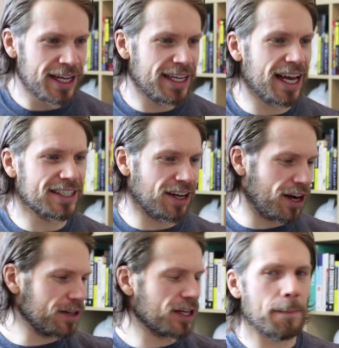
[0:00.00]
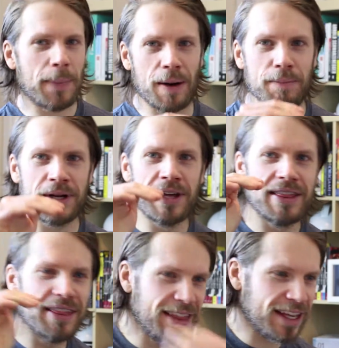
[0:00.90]
Yes, I'm going to pump
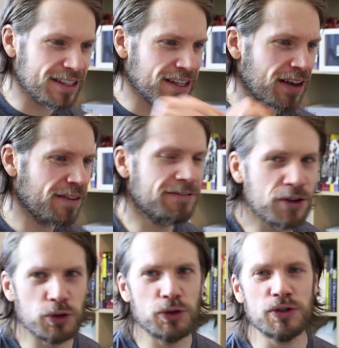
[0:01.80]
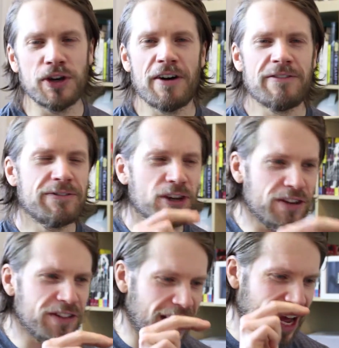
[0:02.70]
this food full
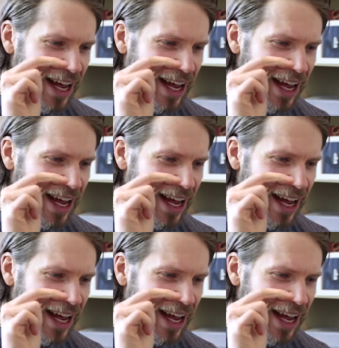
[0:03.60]
of